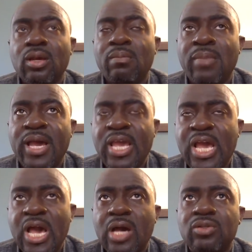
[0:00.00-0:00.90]
My
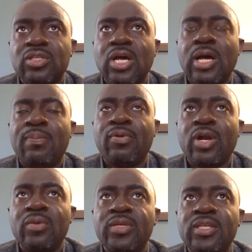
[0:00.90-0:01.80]
house, I
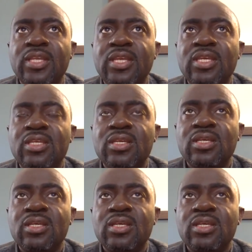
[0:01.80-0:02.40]
probably need